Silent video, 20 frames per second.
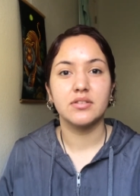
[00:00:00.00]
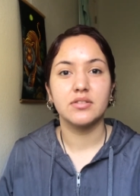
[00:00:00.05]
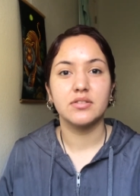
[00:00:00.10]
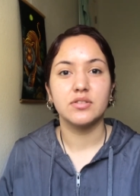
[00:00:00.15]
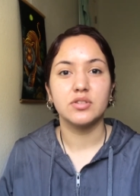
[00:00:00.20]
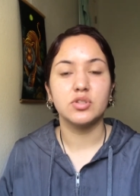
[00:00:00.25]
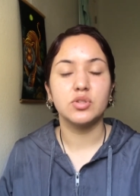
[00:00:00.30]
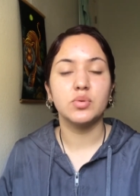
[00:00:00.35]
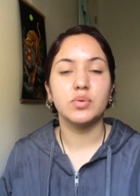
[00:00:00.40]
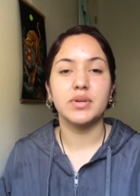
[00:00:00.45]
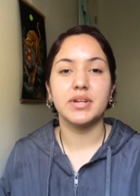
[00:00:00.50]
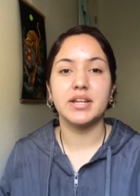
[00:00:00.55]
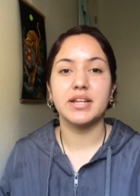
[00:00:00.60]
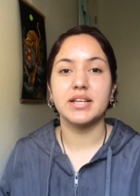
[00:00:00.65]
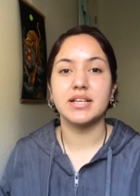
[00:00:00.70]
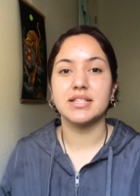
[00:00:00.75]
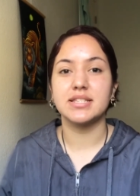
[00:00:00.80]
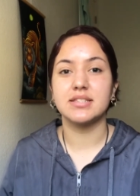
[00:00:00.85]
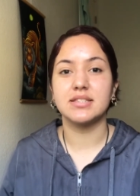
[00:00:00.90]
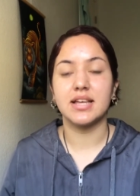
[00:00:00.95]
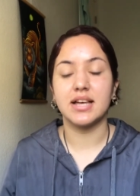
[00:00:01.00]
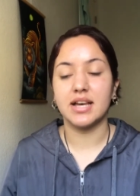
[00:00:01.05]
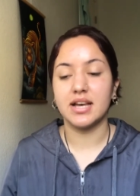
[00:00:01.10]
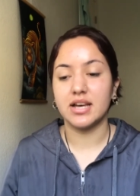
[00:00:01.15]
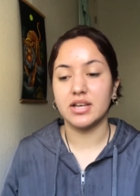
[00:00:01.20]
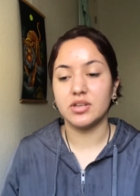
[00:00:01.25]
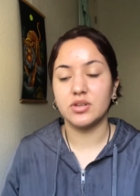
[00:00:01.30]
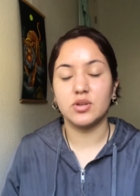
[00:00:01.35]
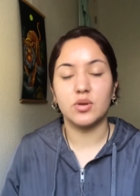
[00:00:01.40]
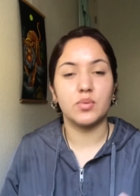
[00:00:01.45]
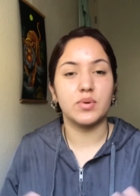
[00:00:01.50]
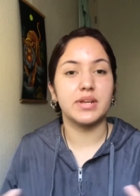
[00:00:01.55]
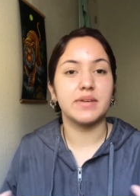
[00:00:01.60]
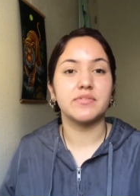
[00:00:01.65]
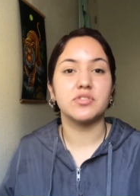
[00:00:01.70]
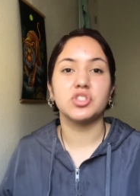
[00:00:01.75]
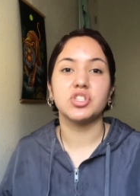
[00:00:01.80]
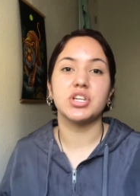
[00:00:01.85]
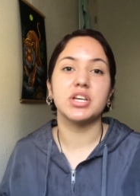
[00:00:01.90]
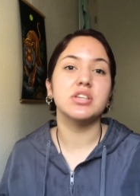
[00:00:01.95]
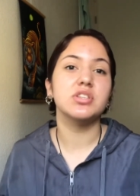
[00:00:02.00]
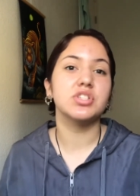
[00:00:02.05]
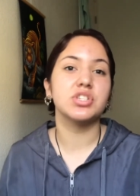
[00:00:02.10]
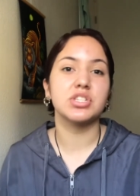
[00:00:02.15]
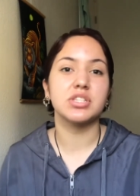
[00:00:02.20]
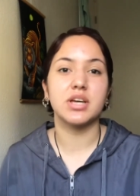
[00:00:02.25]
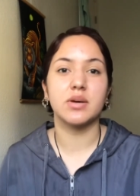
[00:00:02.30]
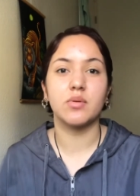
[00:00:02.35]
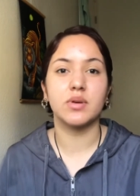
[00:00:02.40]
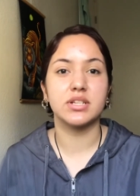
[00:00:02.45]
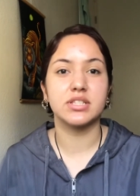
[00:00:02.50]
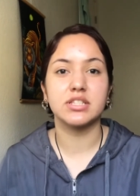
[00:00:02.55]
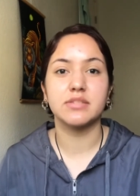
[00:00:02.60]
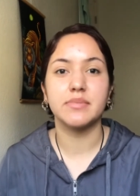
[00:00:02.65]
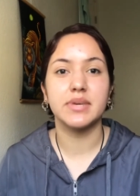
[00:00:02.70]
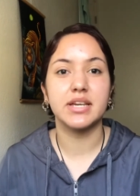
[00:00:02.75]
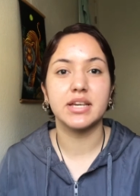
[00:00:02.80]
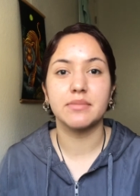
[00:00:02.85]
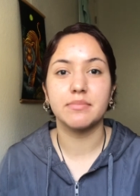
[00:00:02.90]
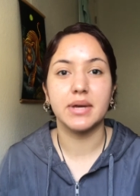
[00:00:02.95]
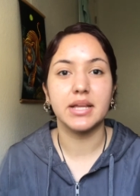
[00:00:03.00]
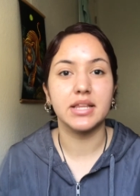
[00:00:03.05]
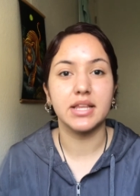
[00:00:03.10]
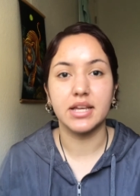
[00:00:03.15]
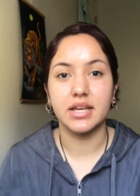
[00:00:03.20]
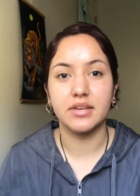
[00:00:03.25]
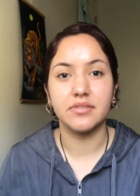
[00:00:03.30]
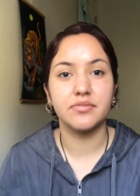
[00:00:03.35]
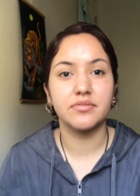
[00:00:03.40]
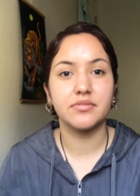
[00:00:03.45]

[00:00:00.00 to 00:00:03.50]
do what it is that, you know, whatever changes I want to make in my life,